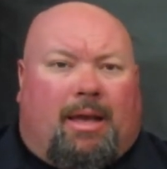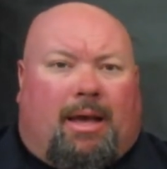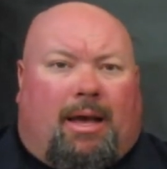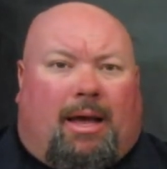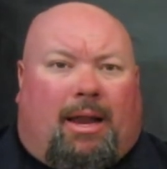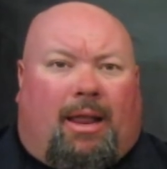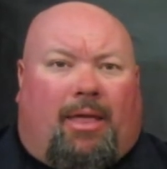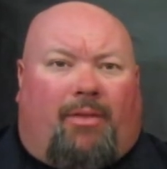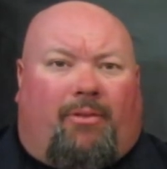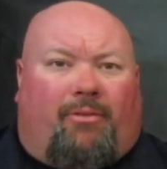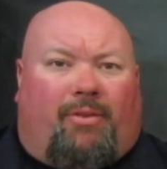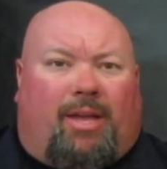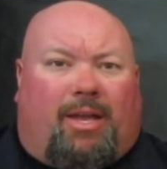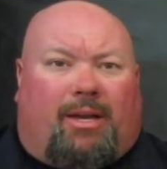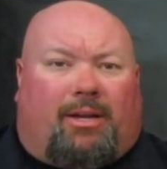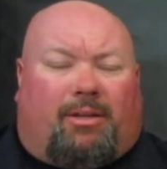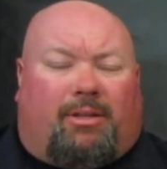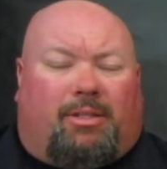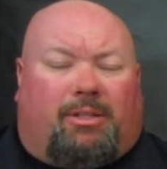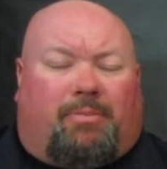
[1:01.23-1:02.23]
Another
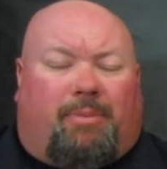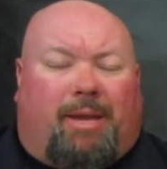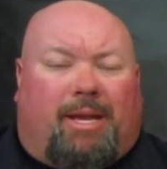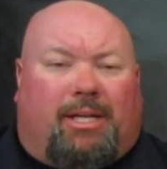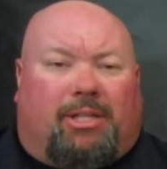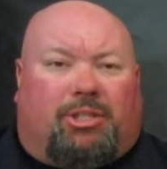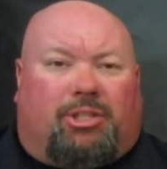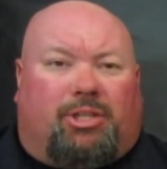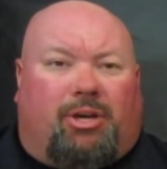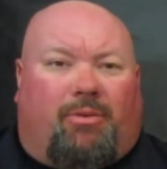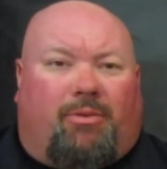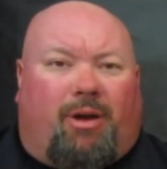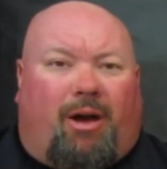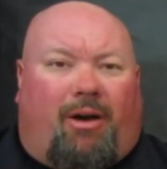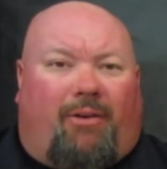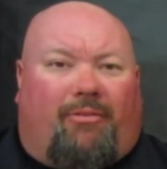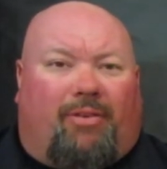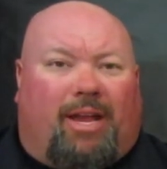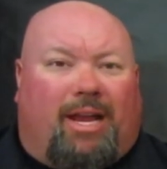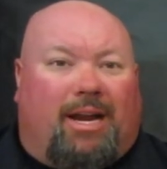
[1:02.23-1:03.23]
vehicle is being shown
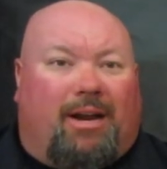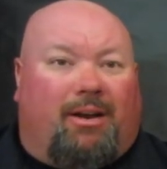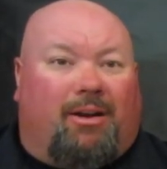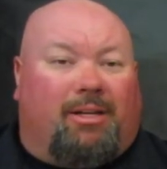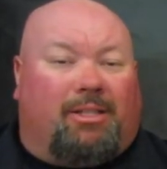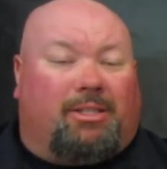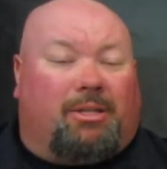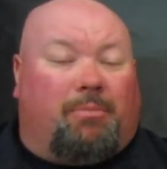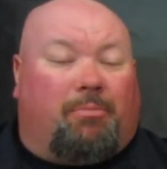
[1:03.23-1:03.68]
off here is the